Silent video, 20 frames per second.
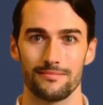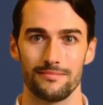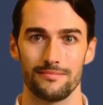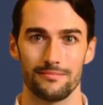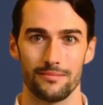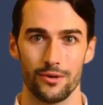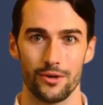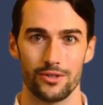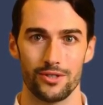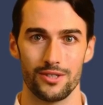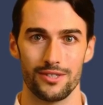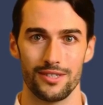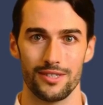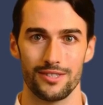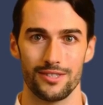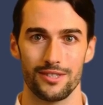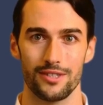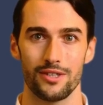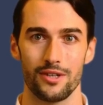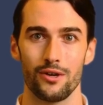Purchasing
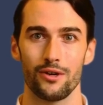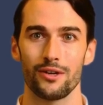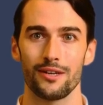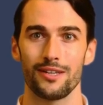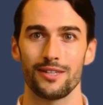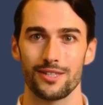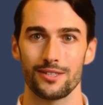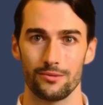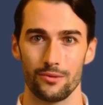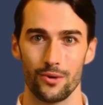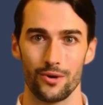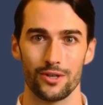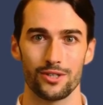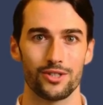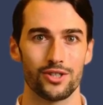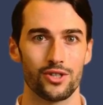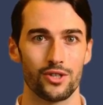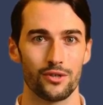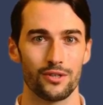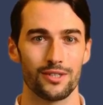securities or
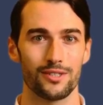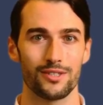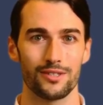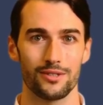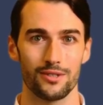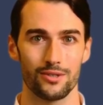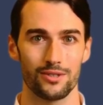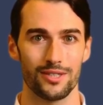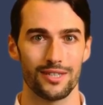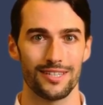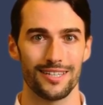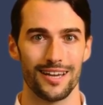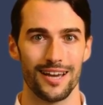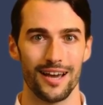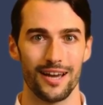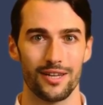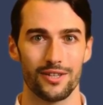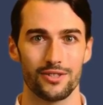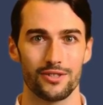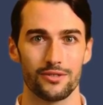insurance using
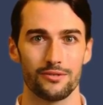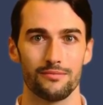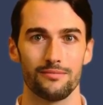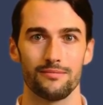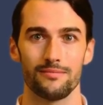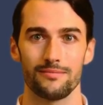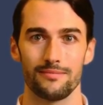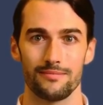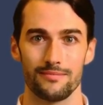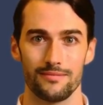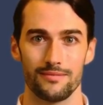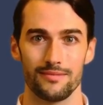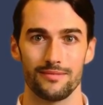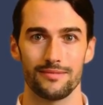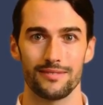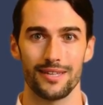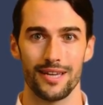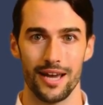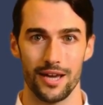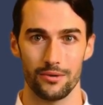cash.
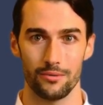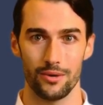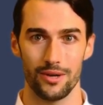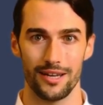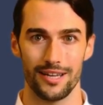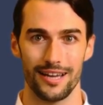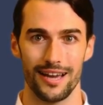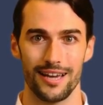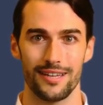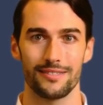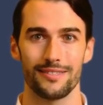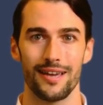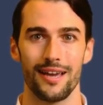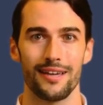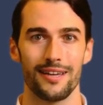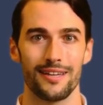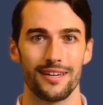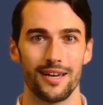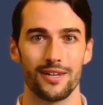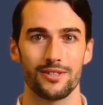Gambling and
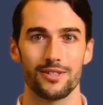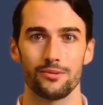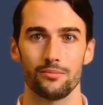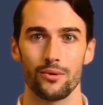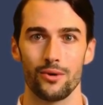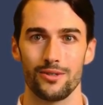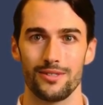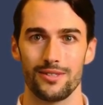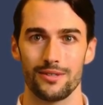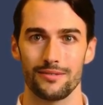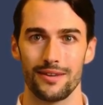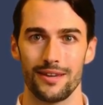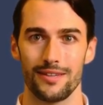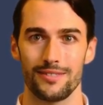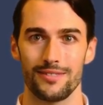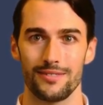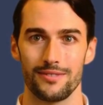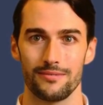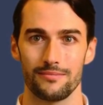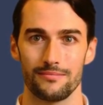betting on sports
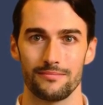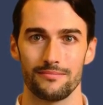events.